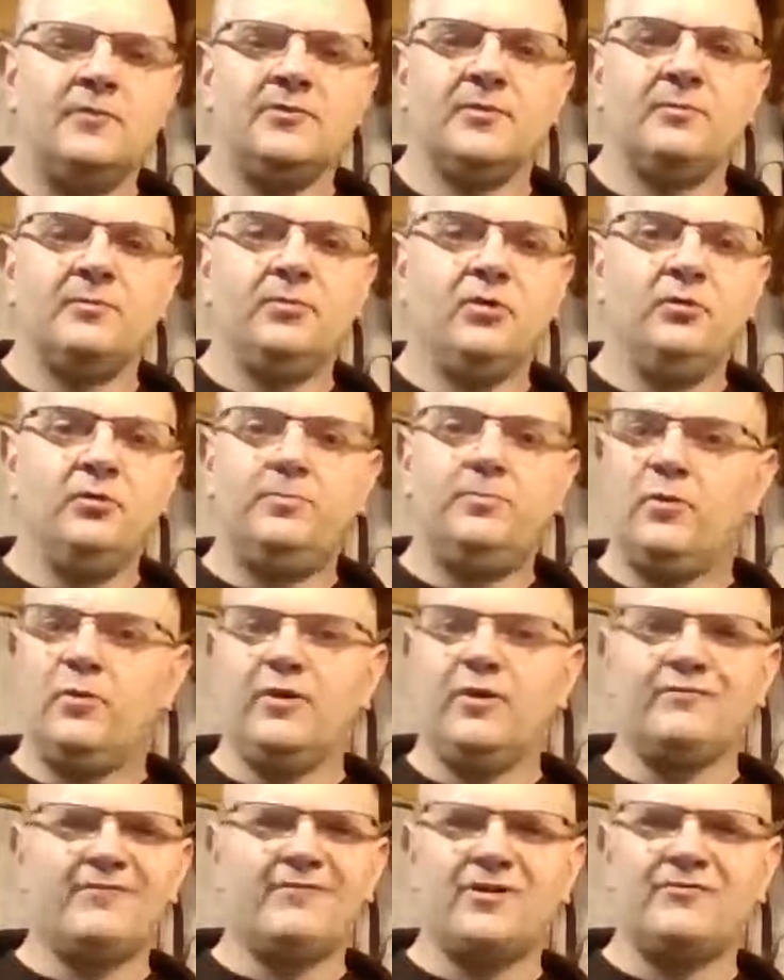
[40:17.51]
your Blue
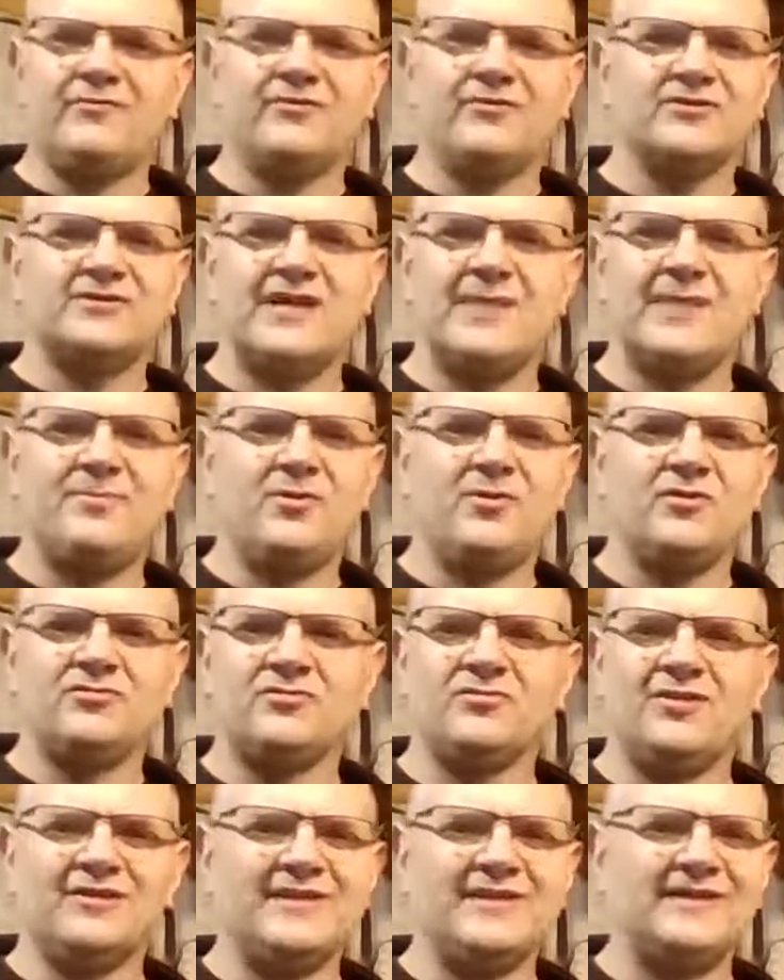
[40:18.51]
Point right off your Snap-on
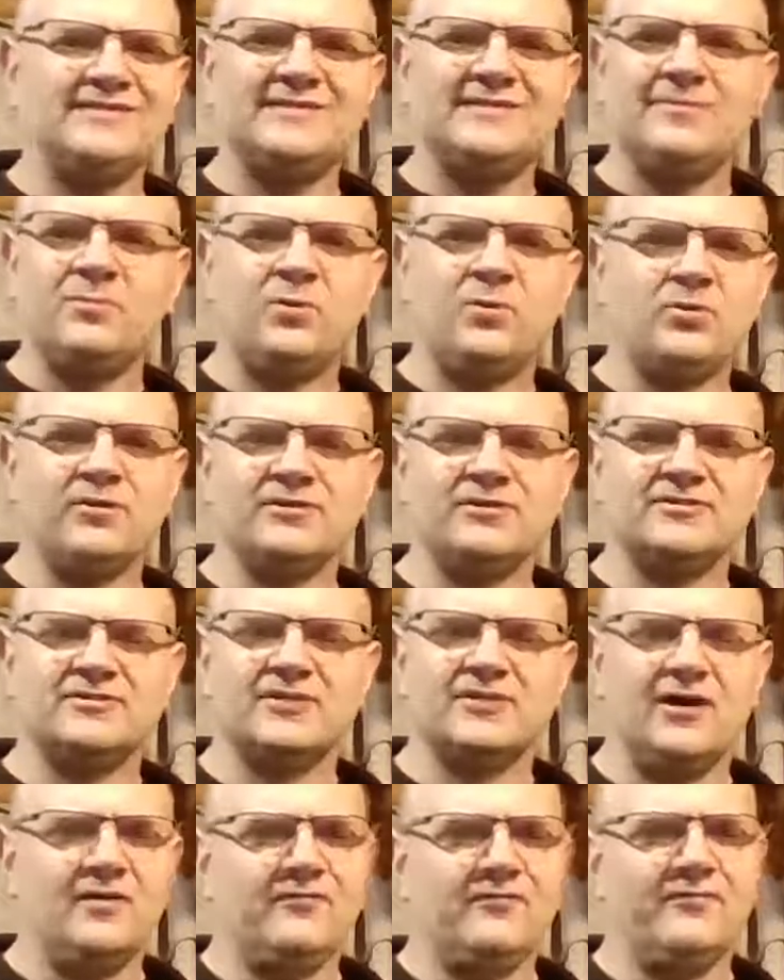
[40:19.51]
truck, that's imported
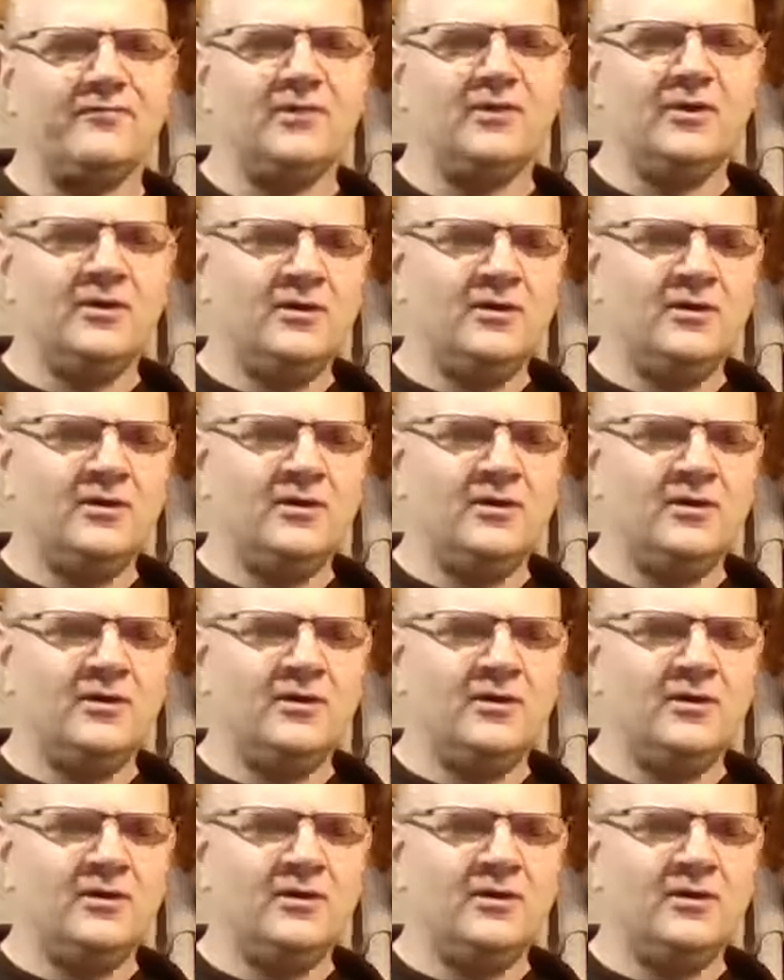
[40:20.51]
stuff.